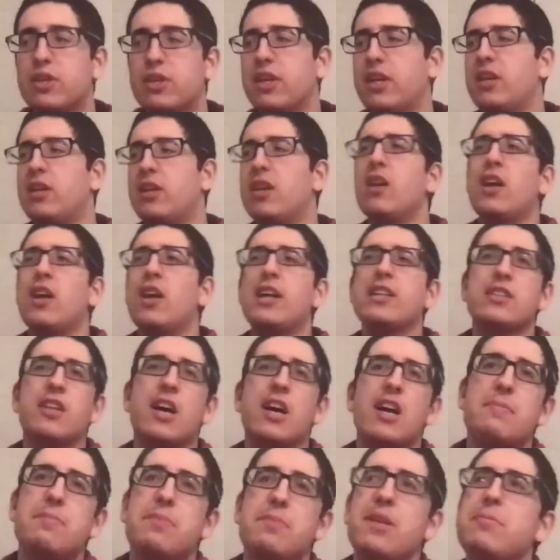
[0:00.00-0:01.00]
and it's a
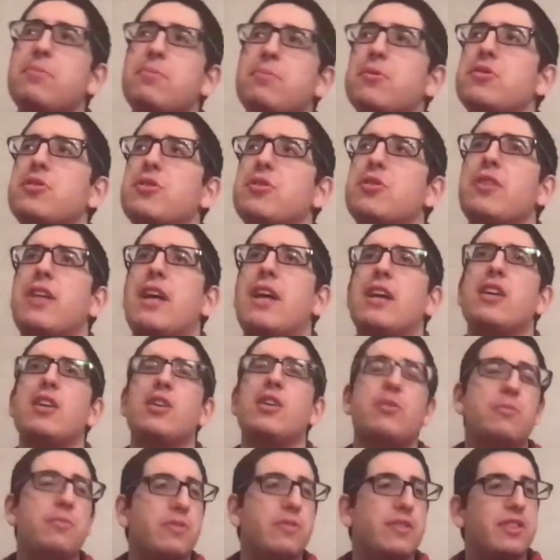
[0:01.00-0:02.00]
lot of people too that
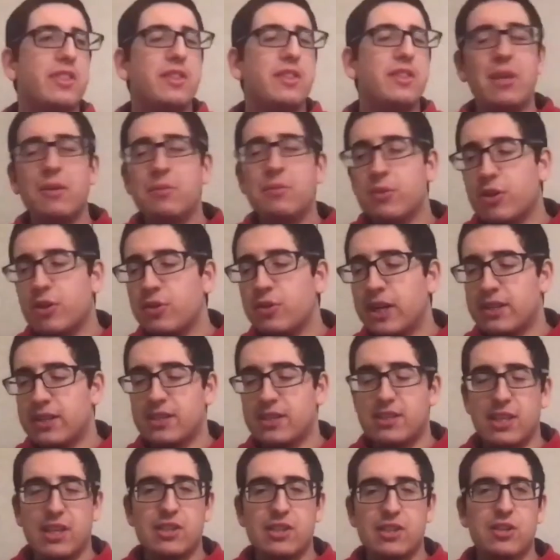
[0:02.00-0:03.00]
people don't get to
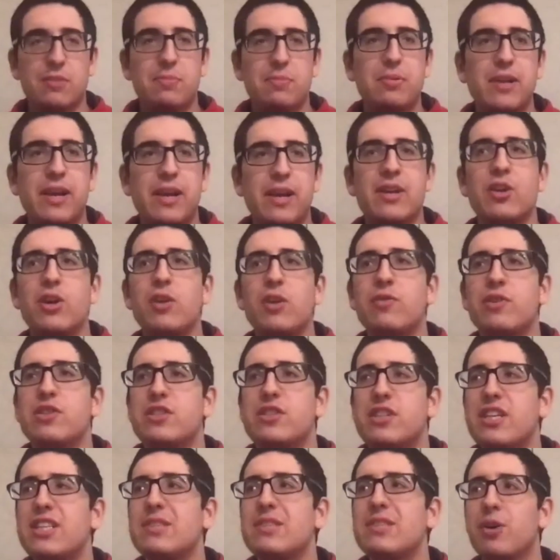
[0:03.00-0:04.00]
see because they're playing
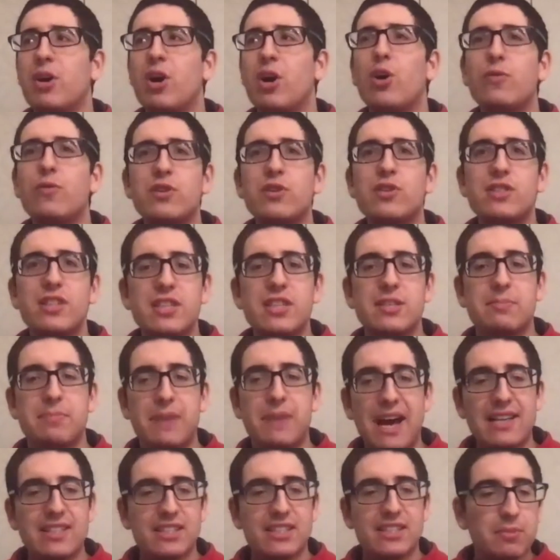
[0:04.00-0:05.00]
overseas. But overseas
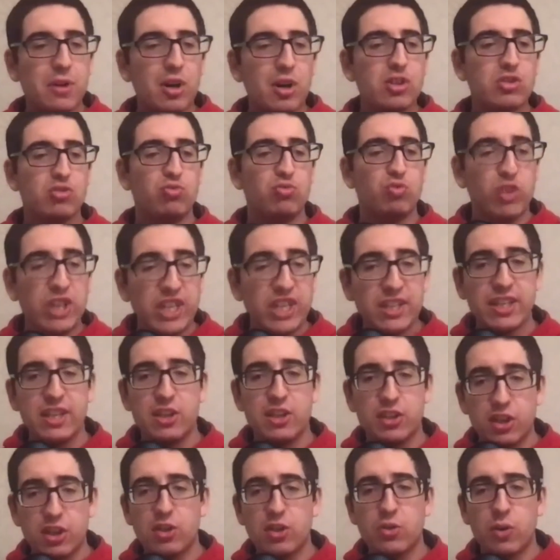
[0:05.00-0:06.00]
basketball is really
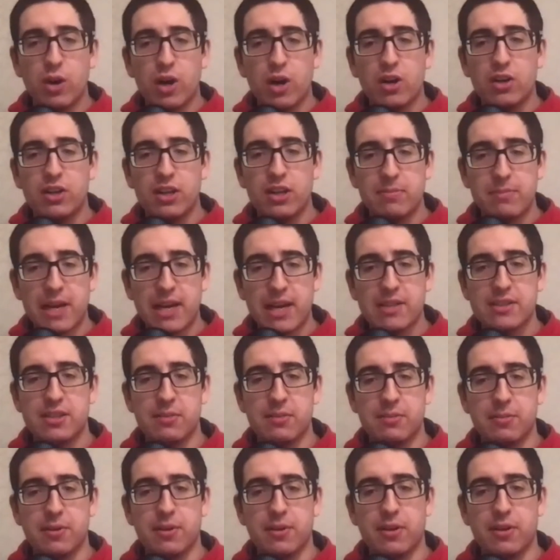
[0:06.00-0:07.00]
good quality
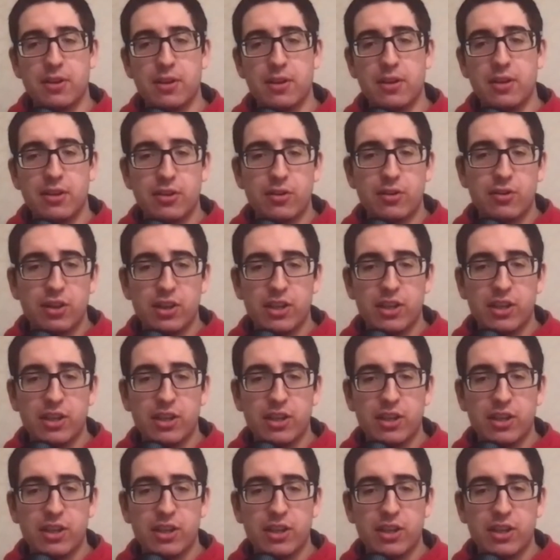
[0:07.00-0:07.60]
basketball. There really is